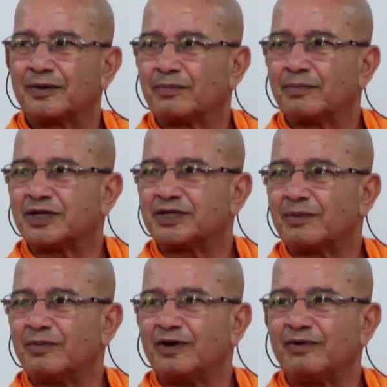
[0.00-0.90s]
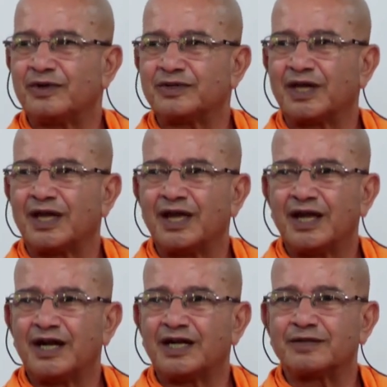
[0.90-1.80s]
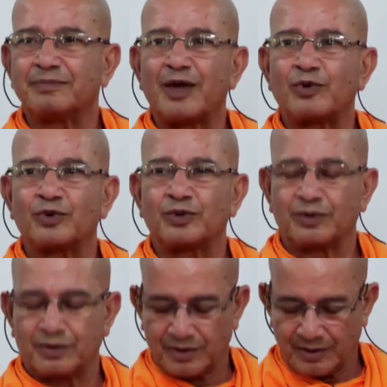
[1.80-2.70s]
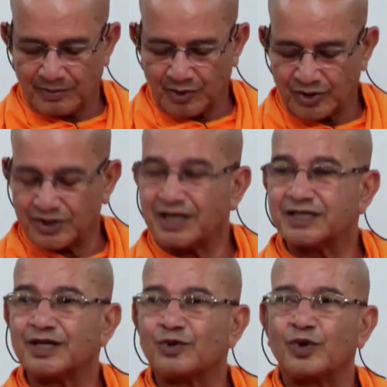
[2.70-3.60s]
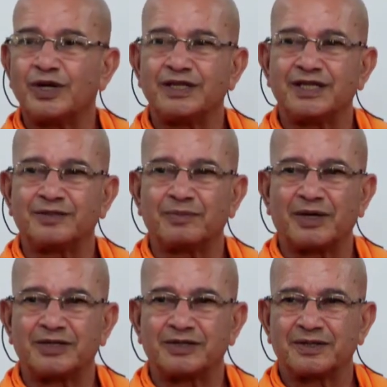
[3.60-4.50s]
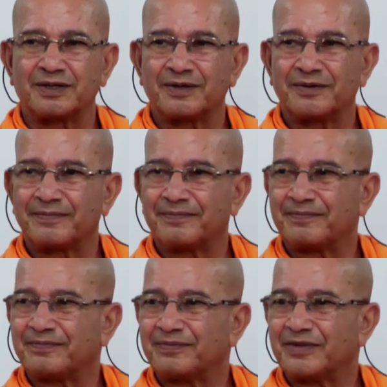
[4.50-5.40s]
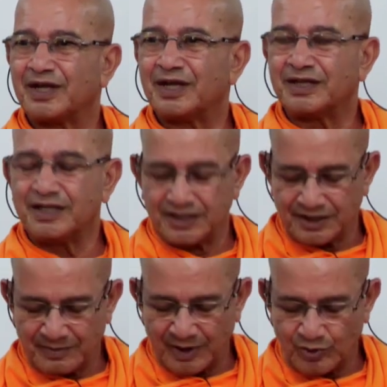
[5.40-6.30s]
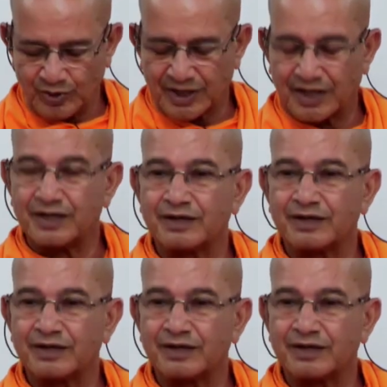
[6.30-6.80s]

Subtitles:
But somebody will say it is maroon, because he has seen only this much. This is maroon color.